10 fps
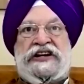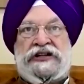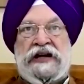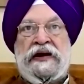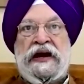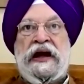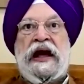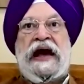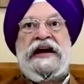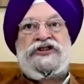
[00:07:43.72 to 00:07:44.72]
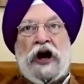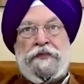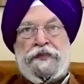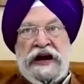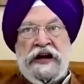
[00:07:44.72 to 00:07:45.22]
next year. And it's all
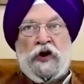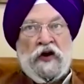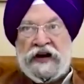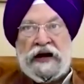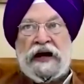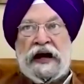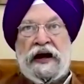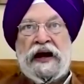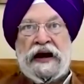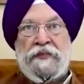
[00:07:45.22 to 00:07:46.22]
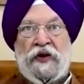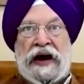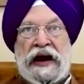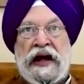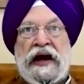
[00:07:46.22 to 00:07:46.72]
pre-COVID, number one.